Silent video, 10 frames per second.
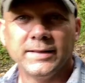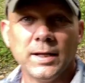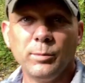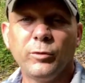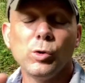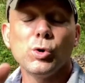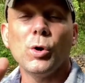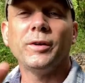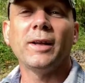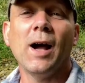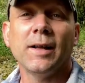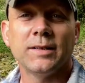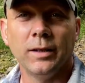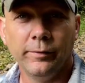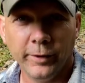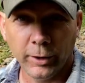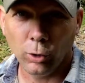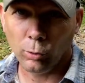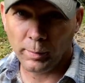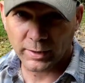team, if you enjoyed the content of the
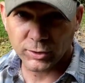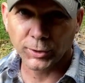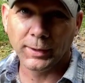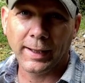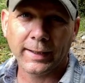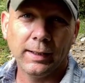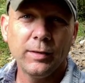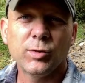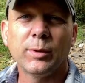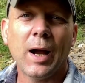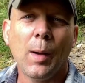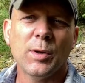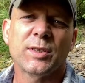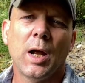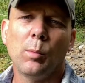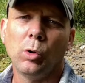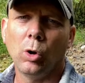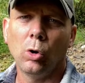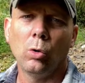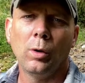video, make sure you like it, leave some comments down
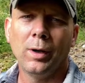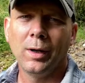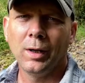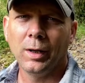below,